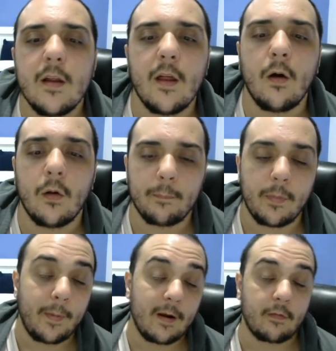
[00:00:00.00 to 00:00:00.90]
or
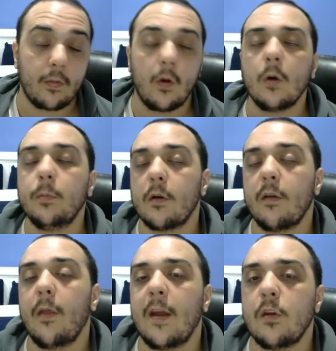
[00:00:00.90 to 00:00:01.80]
the parts of the
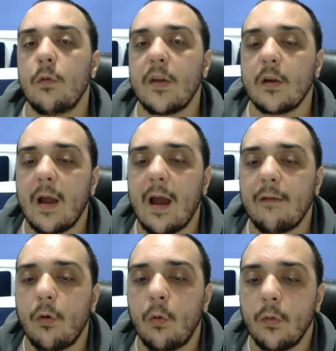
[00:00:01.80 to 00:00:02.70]
logbook that you think
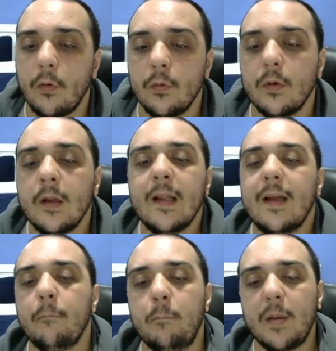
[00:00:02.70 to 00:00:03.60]
have all the loot.
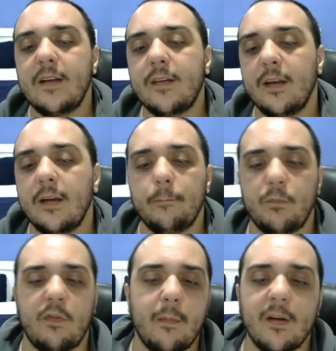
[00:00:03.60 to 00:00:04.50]
B
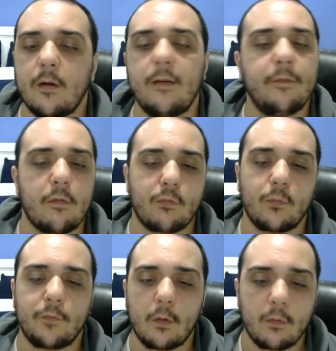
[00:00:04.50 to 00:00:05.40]
tier, Cemetery,
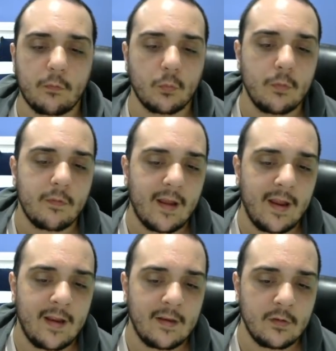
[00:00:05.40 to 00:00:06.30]
Forest Ruins,
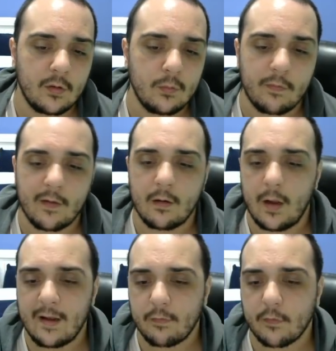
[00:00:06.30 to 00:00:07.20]
and Exile
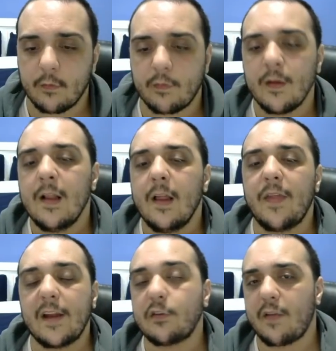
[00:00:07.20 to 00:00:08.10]
Outskirts,
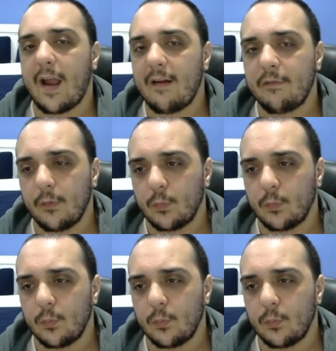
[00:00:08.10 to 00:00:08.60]
they just have